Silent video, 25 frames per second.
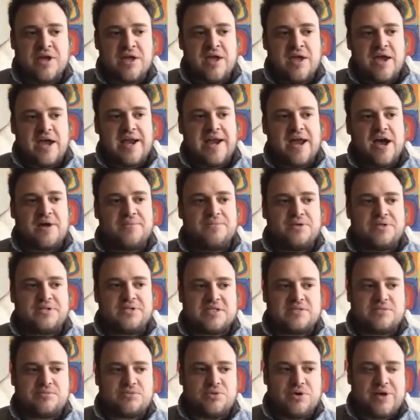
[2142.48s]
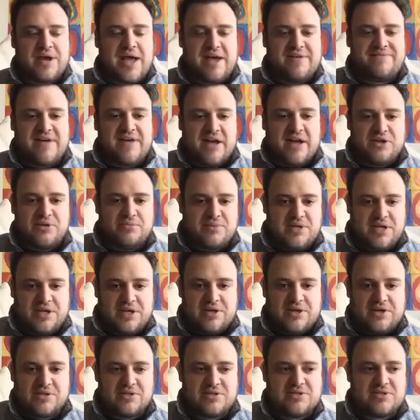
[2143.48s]
And now I'm doing high volume
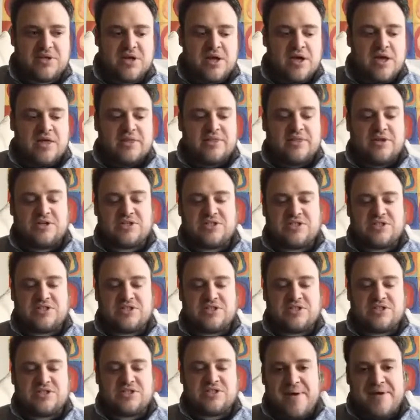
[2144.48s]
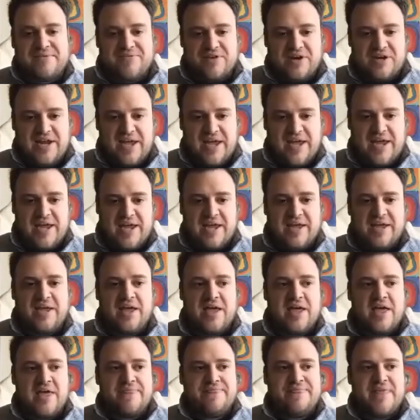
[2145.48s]
deals. There's things that come up every day
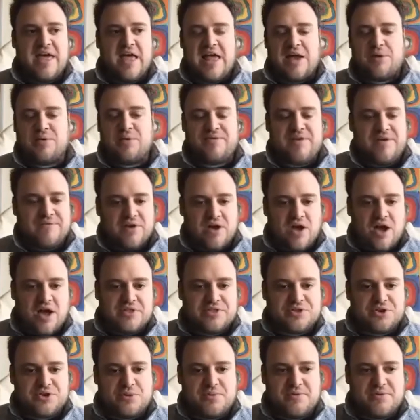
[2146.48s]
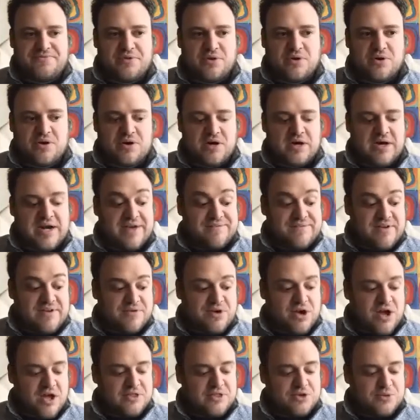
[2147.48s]
that like we've never gone through before, and I've
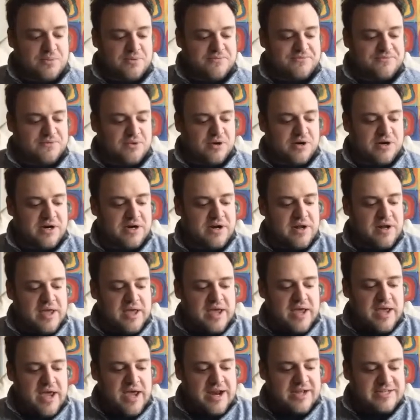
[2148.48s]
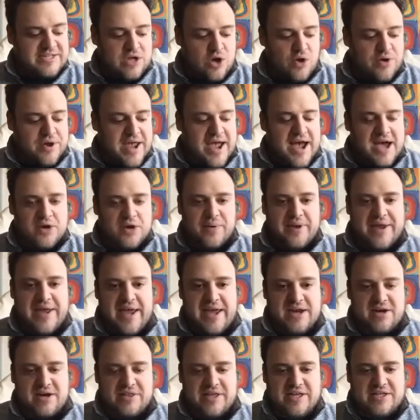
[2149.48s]
never gone through before. And it's okay, how do we
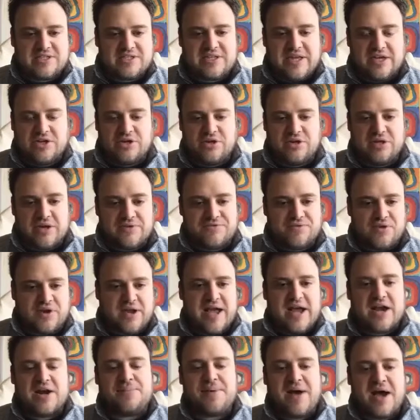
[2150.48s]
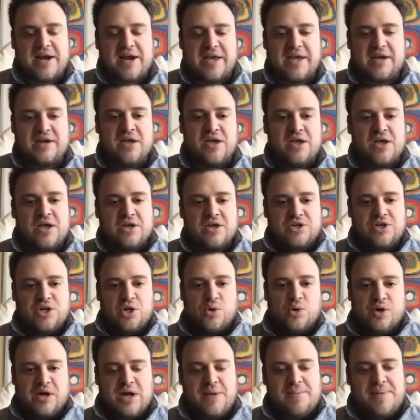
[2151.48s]
handle this? Like, do you like freak out about it? Do you
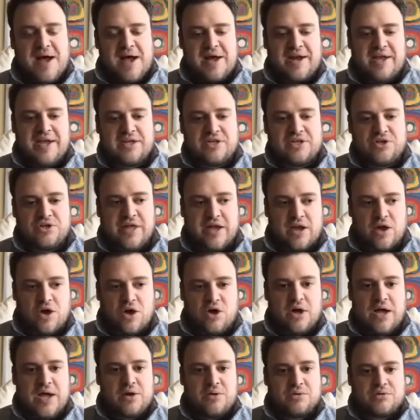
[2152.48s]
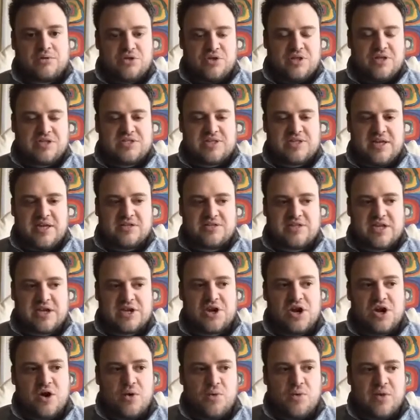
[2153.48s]
worry about it? Do you like, oh, I don't do this deal? It's like,
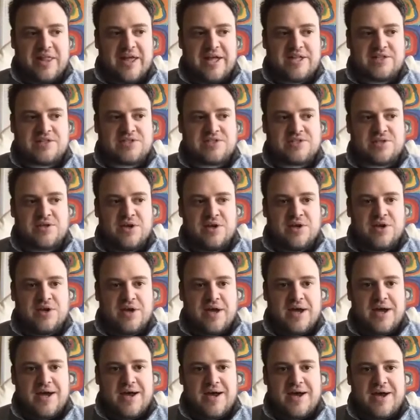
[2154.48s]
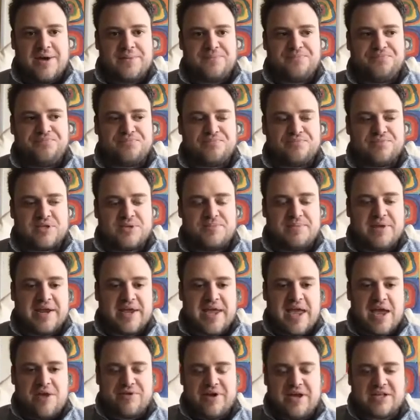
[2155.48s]
no, well, let's to
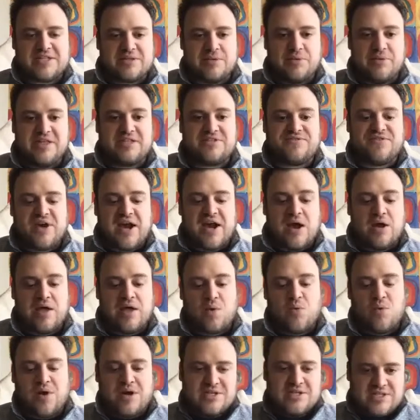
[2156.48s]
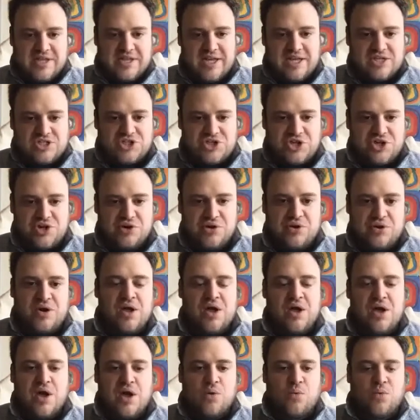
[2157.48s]
mitigate risk. Well, let's figure out like what is the issue?
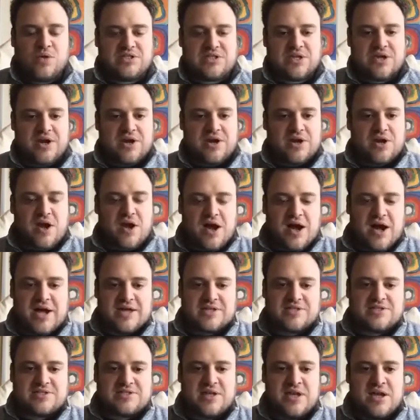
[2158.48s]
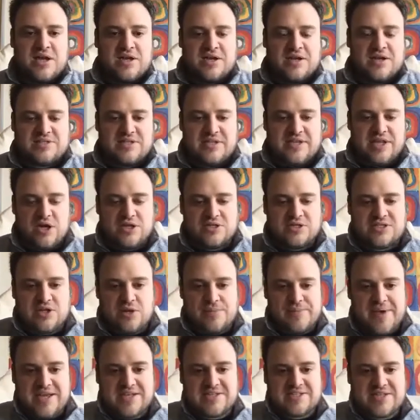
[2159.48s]
What's it going to cost? Does the deal still
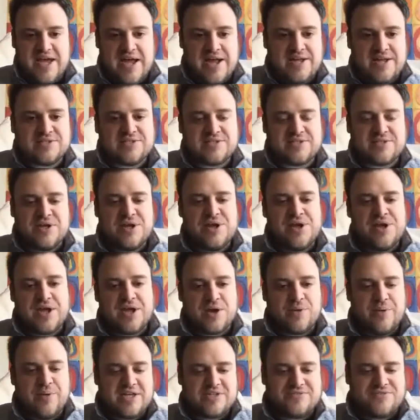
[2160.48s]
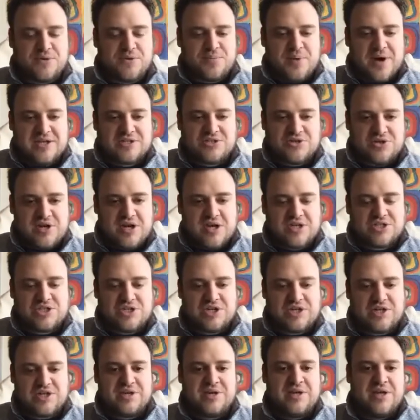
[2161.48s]
make sense? Can we ask for a price
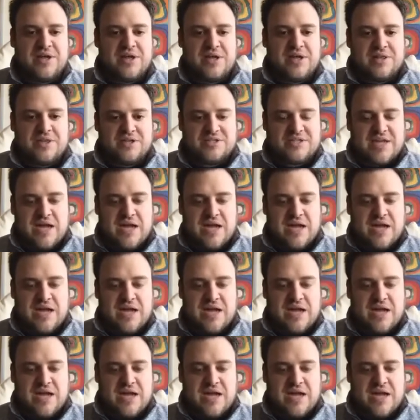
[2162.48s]
reduction? There's like a